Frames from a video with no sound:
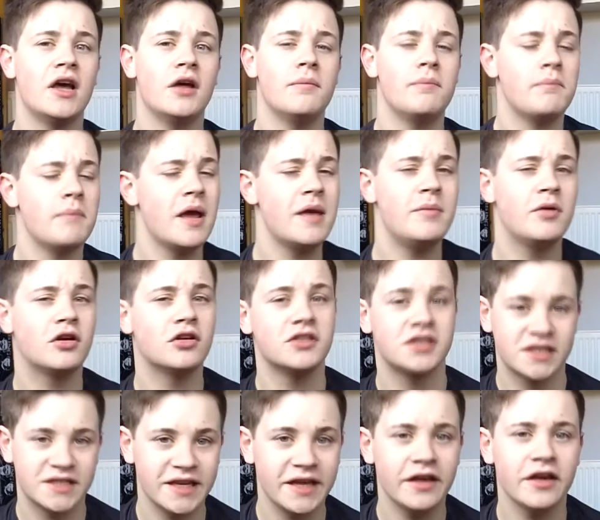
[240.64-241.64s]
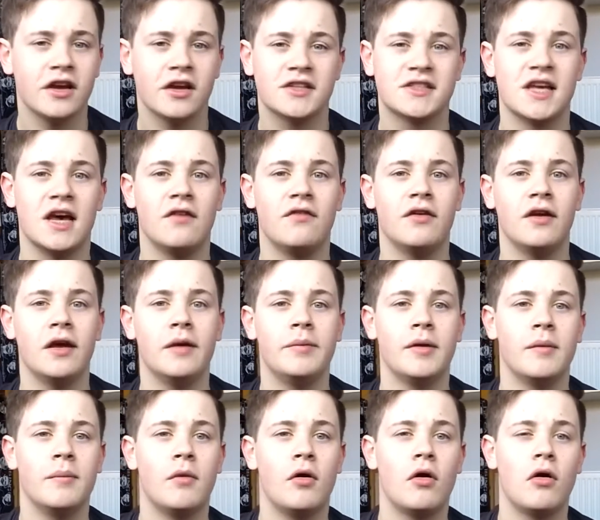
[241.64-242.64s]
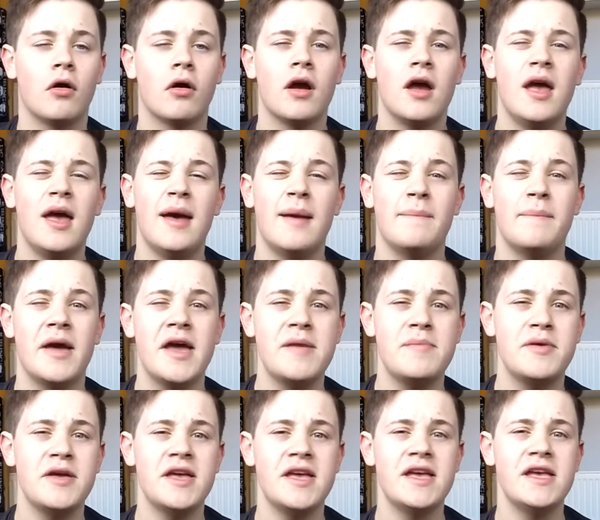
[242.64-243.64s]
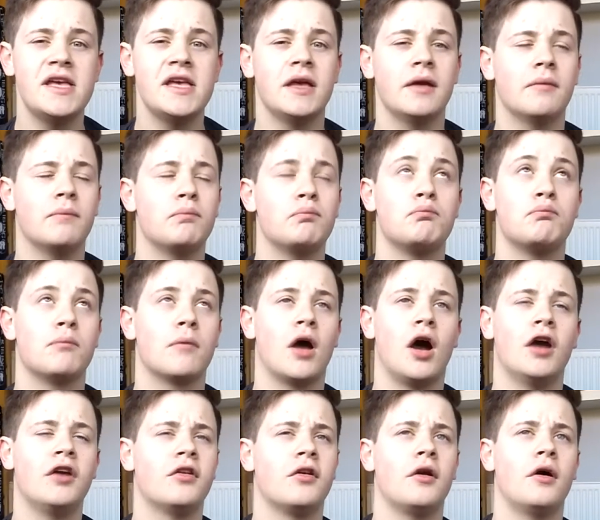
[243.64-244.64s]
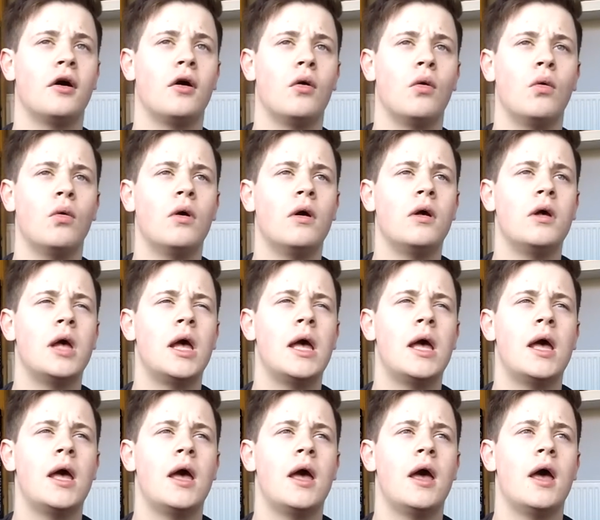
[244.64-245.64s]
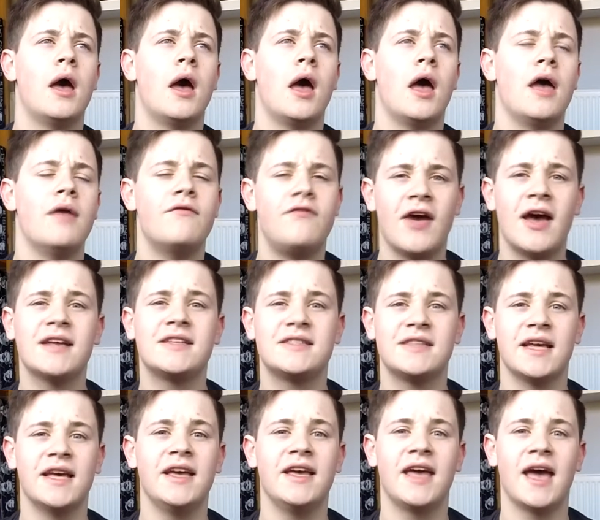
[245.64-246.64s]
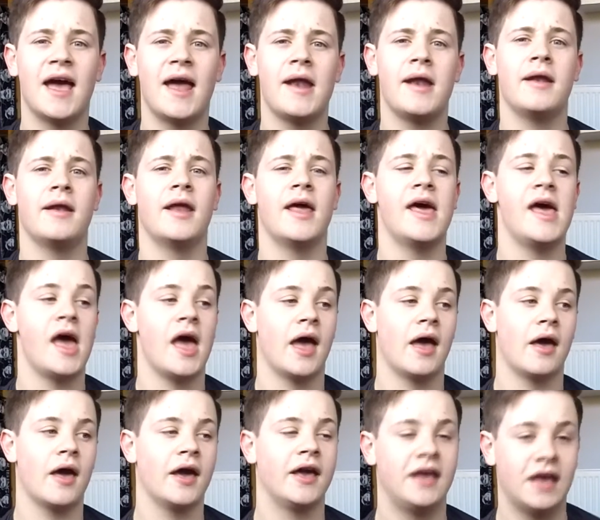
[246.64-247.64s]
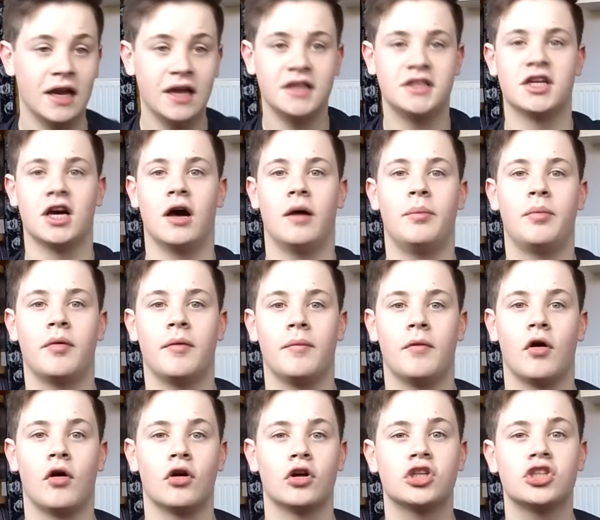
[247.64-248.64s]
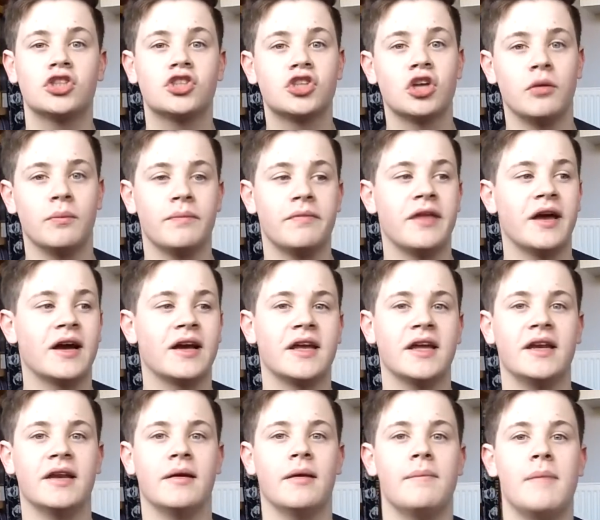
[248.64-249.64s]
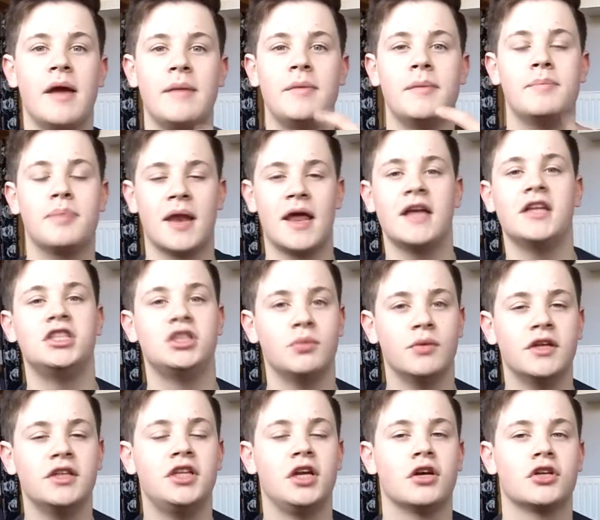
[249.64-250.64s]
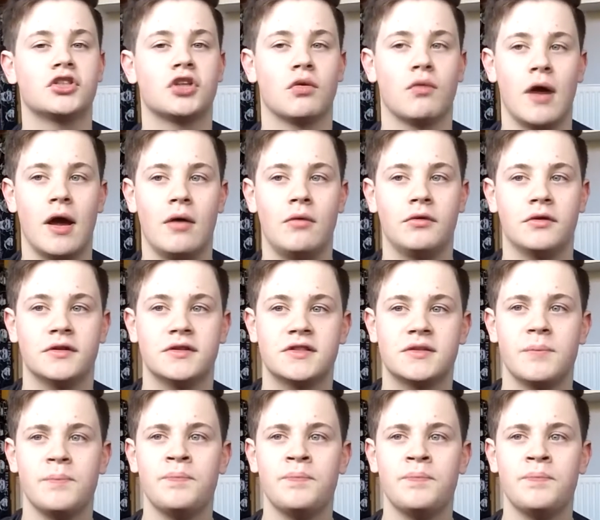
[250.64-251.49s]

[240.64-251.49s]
maybe conceal yourself a little bit more? Maybe, I don't know, invest in getting a ghillie top, or just something that can maybe blend you into your surroundings.